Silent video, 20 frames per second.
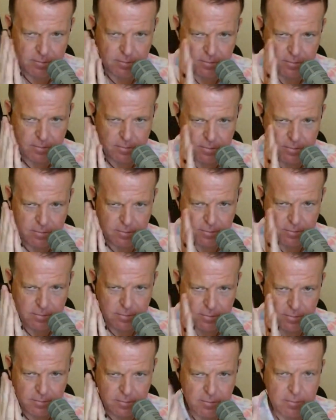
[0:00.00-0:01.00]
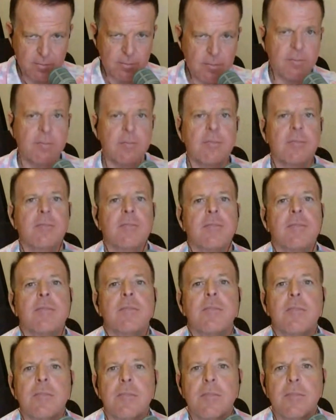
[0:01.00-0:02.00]

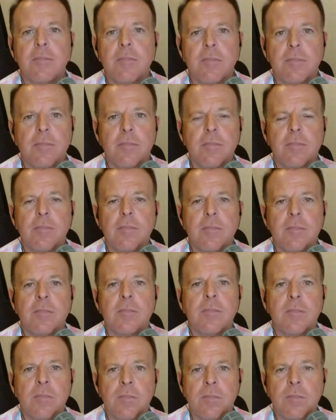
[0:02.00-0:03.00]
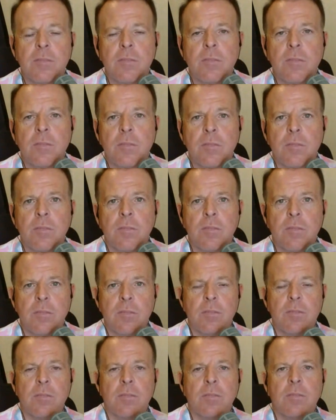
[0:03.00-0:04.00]

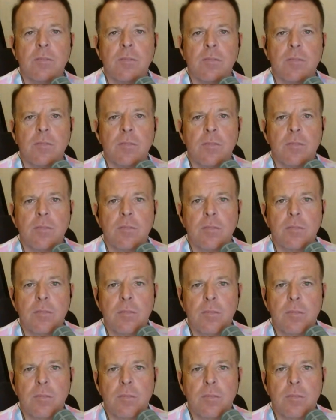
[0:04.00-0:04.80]
[no speech]